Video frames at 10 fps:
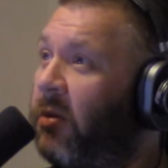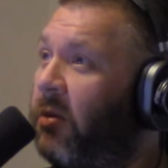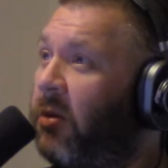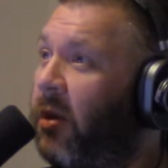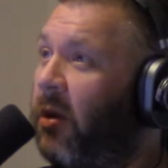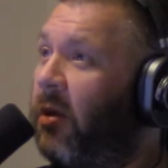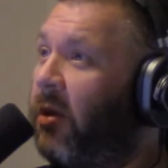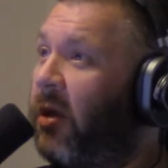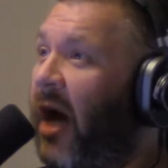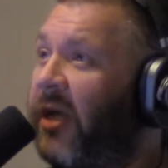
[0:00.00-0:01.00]
uh, or
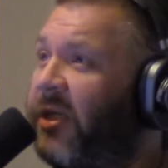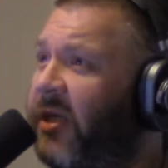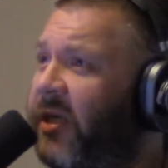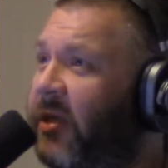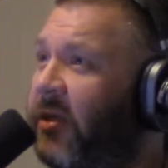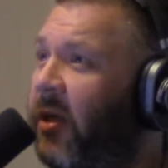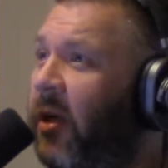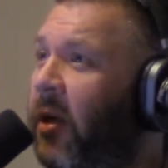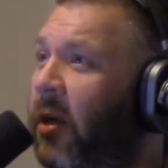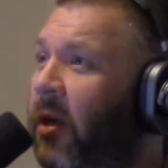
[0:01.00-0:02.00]
okay. non-Jesus. Yahweh.
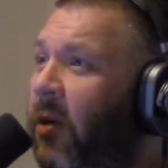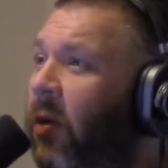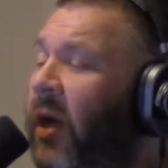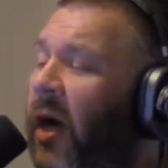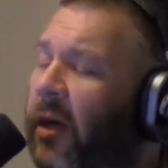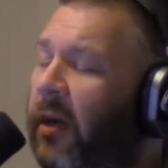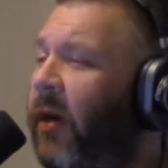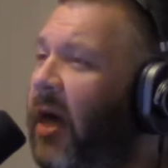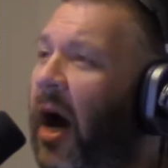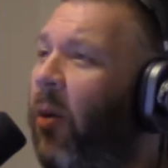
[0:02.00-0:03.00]
Well, yeah, it could
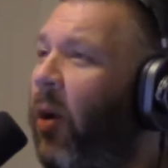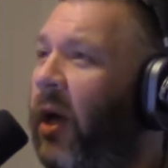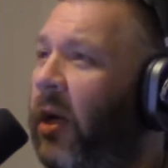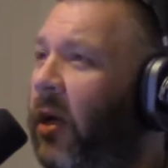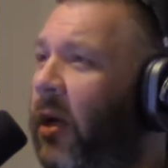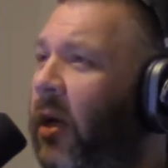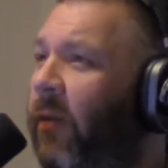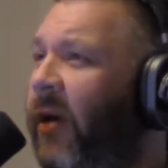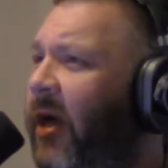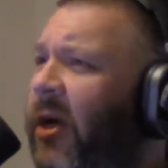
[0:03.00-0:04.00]
be Yahweh. It
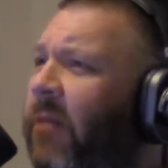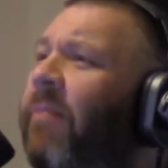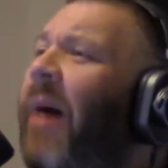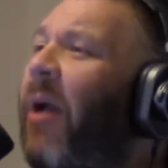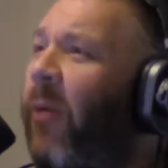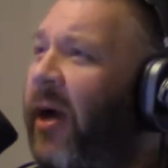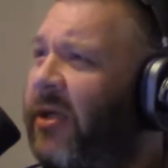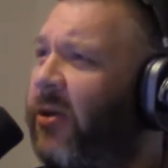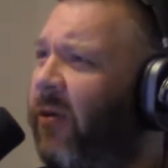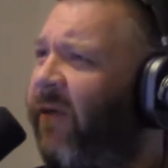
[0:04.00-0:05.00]
could be my way
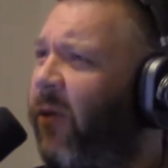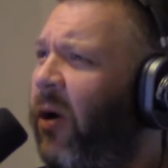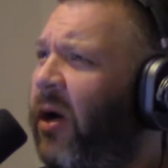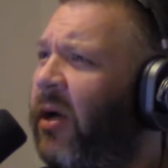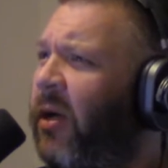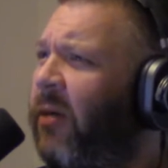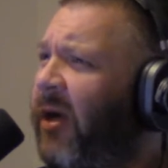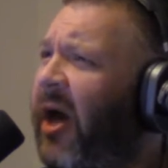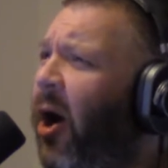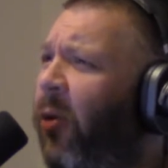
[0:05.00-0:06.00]
too, if you want. It'd be
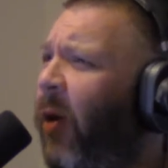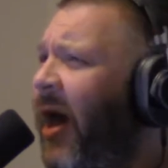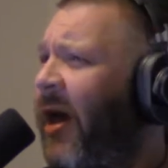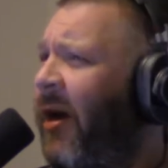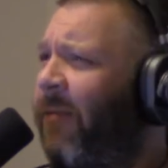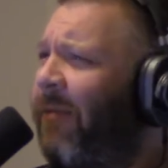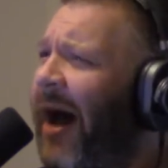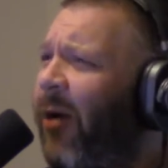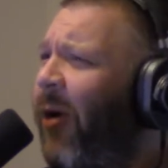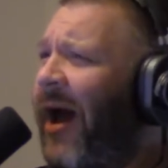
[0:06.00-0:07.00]
Yahweh,
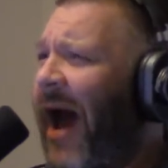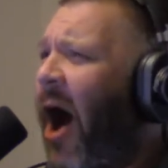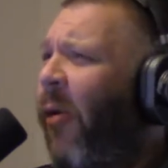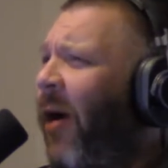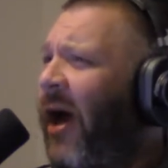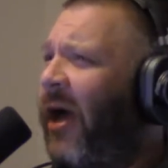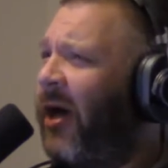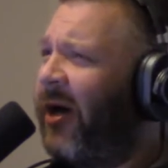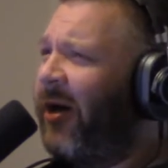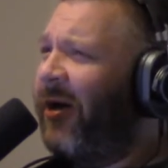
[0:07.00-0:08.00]
my way, our The way,
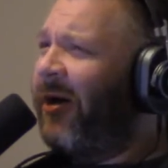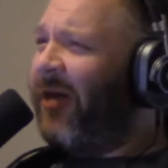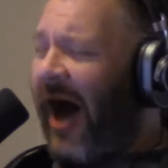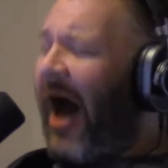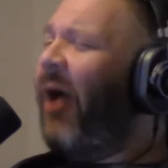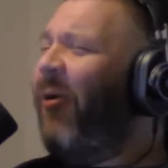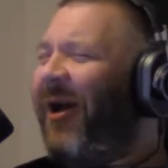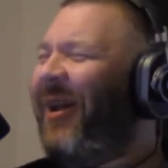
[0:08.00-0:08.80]
highway. the highway,